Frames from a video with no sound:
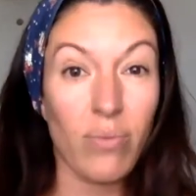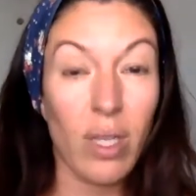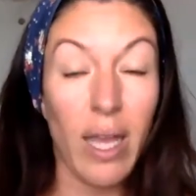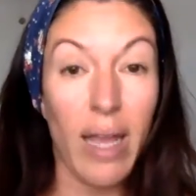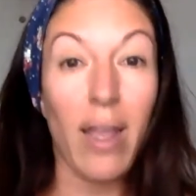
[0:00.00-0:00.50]

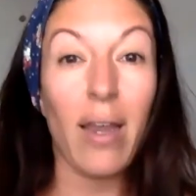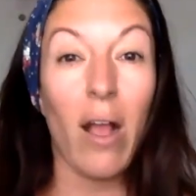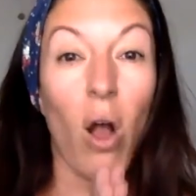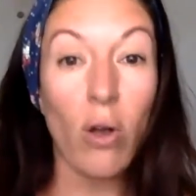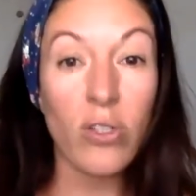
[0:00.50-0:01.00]
Okay. And I
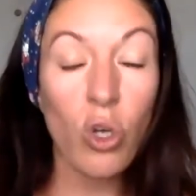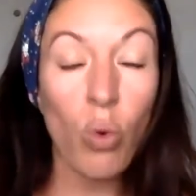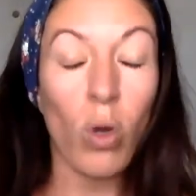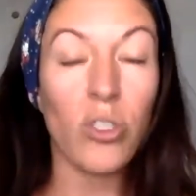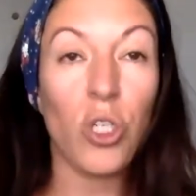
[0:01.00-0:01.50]
also
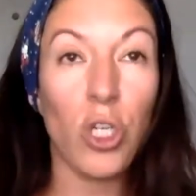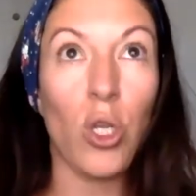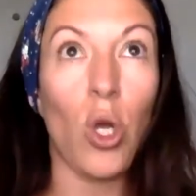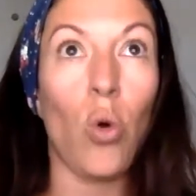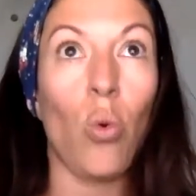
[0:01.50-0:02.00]
want you to
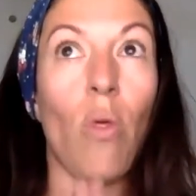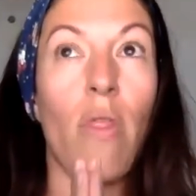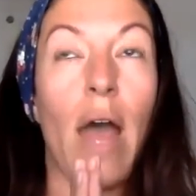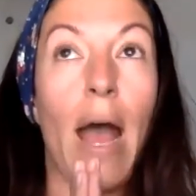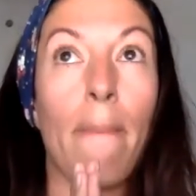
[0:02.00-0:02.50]
know
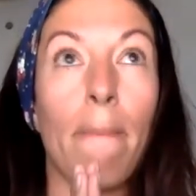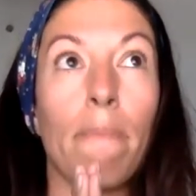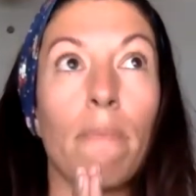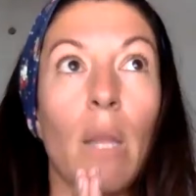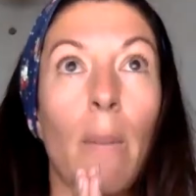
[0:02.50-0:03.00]
that
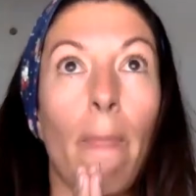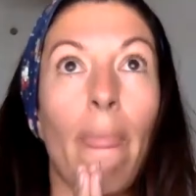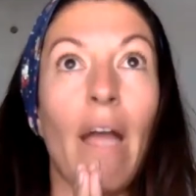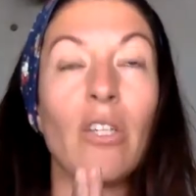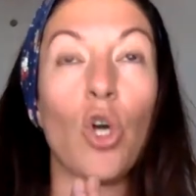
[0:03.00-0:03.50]

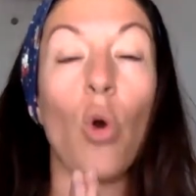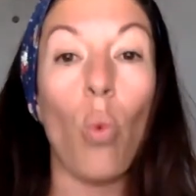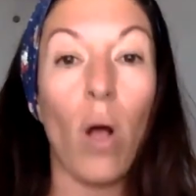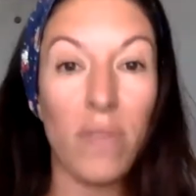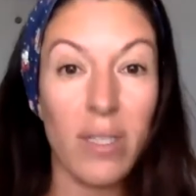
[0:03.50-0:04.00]
I don't
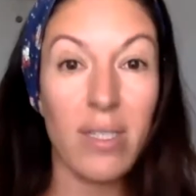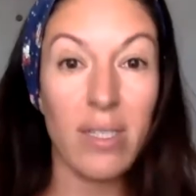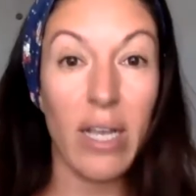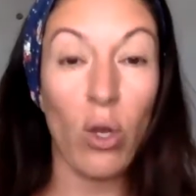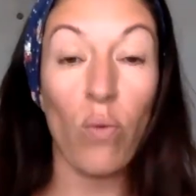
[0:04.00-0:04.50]
want this to
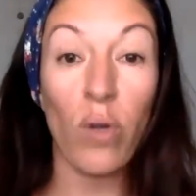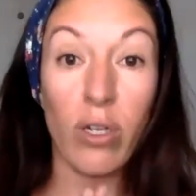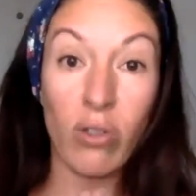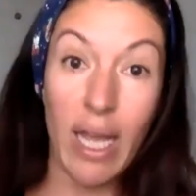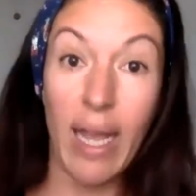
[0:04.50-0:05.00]
take over
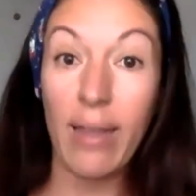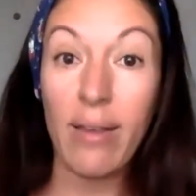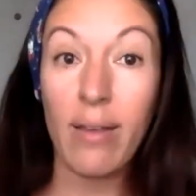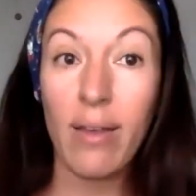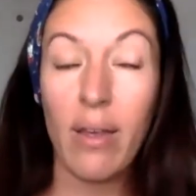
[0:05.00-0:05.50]
your day,
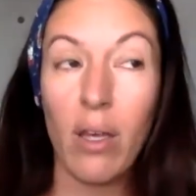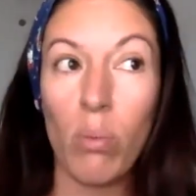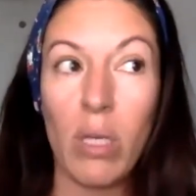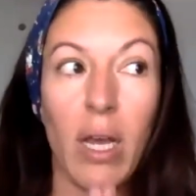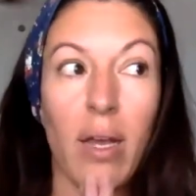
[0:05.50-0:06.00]

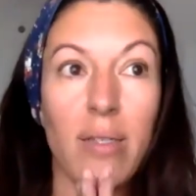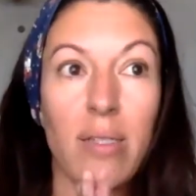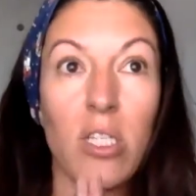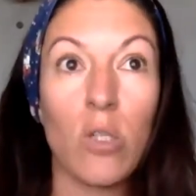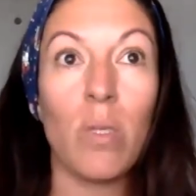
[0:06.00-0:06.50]
because
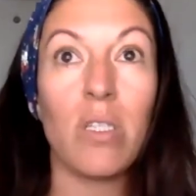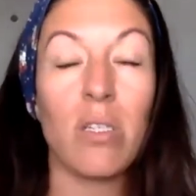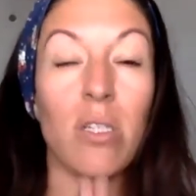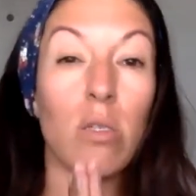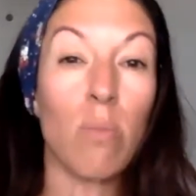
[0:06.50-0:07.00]
this
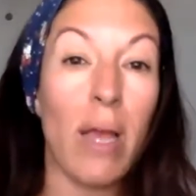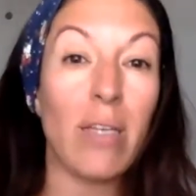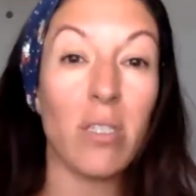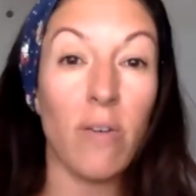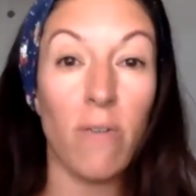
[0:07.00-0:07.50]
business is meant
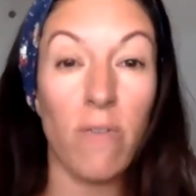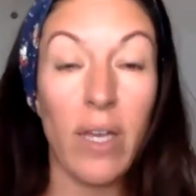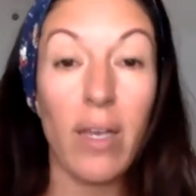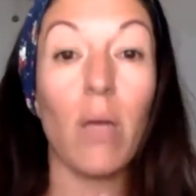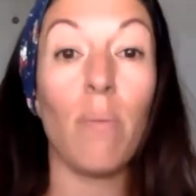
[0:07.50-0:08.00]
to
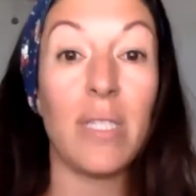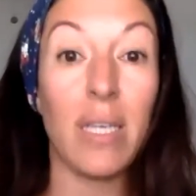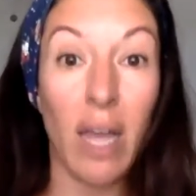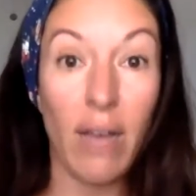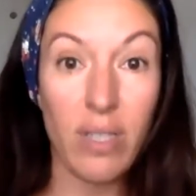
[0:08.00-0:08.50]
fit in a busy
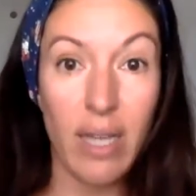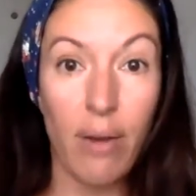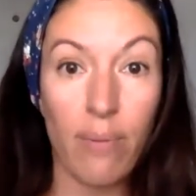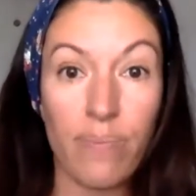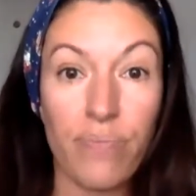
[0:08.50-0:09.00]
lifestyle.